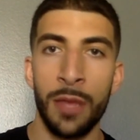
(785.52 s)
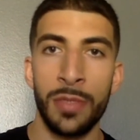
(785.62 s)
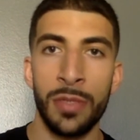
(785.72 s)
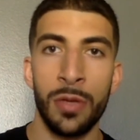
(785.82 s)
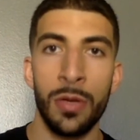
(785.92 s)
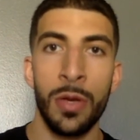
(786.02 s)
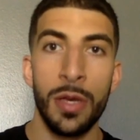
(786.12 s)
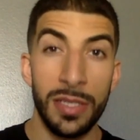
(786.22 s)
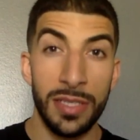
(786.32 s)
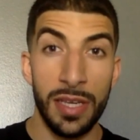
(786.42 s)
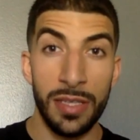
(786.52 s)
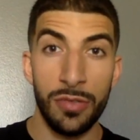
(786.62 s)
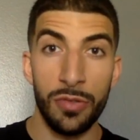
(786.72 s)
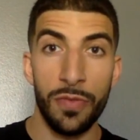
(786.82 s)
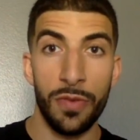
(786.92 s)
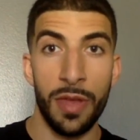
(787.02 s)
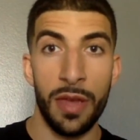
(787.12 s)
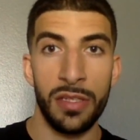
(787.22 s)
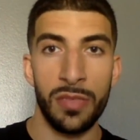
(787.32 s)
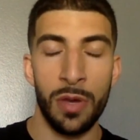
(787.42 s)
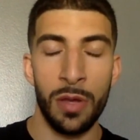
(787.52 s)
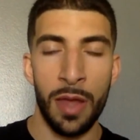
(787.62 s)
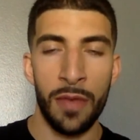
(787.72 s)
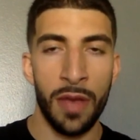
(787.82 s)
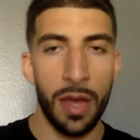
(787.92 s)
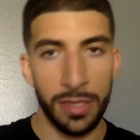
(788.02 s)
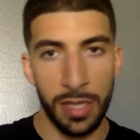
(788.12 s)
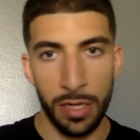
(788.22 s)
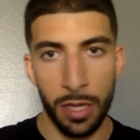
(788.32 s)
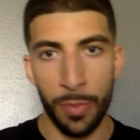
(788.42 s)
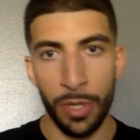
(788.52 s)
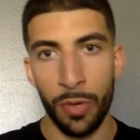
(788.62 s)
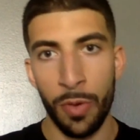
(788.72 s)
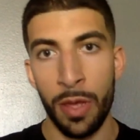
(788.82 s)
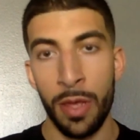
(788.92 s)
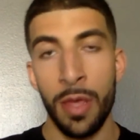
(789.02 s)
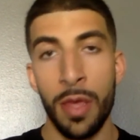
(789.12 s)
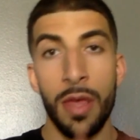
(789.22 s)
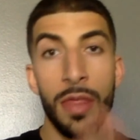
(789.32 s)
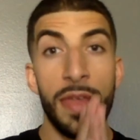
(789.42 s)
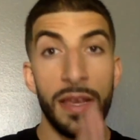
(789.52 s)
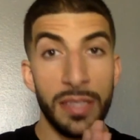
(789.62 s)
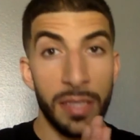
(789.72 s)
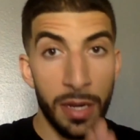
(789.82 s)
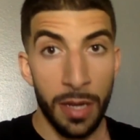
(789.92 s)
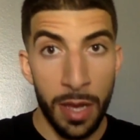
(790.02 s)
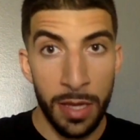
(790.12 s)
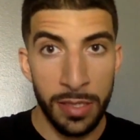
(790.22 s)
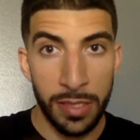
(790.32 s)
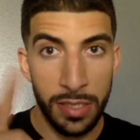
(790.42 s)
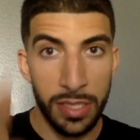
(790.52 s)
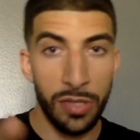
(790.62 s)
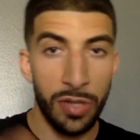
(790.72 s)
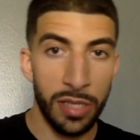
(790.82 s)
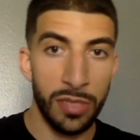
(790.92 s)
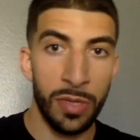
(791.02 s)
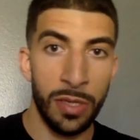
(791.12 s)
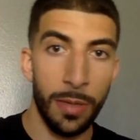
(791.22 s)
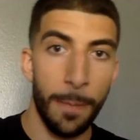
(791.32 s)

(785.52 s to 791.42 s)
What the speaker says: so stay tuned for that as well. A lot of content coming your way. Thanks again, guys. See you next week.